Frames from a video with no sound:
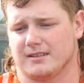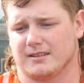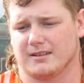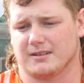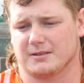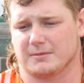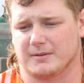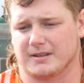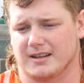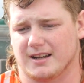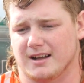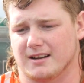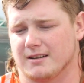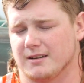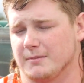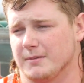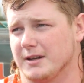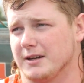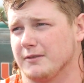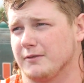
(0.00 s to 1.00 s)
You know, it's been an
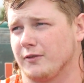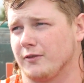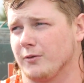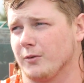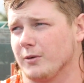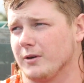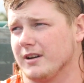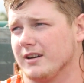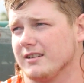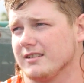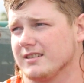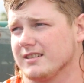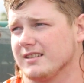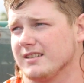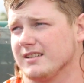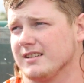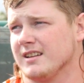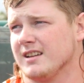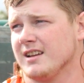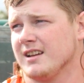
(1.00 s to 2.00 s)
honor to be here for 4 years,
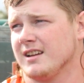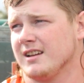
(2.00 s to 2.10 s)
and